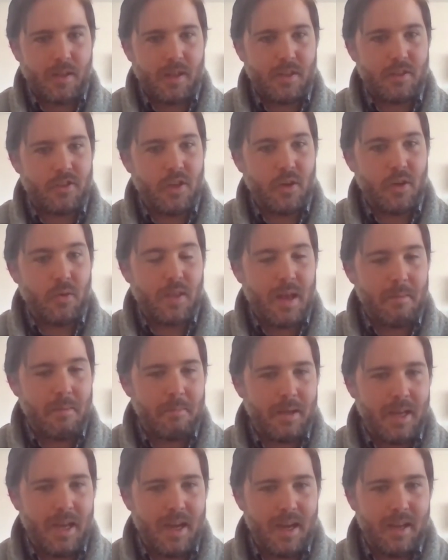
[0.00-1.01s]
And so that
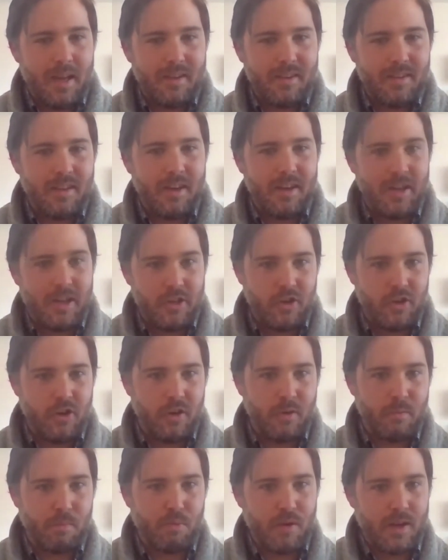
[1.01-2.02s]
began an
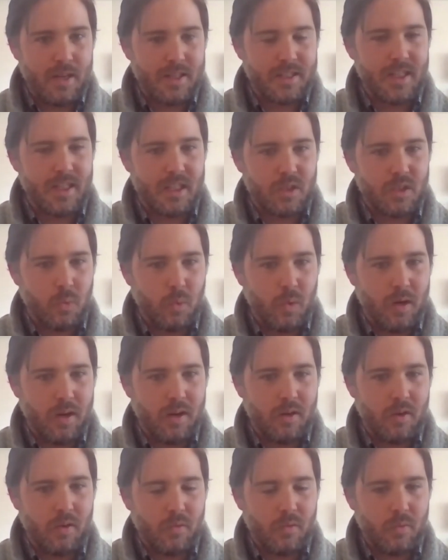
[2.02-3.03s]
internal process
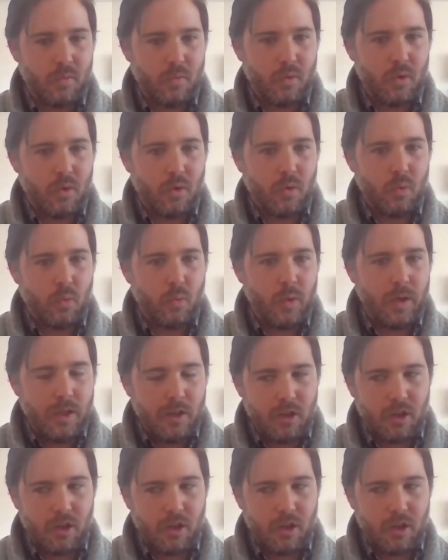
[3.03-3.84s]
where we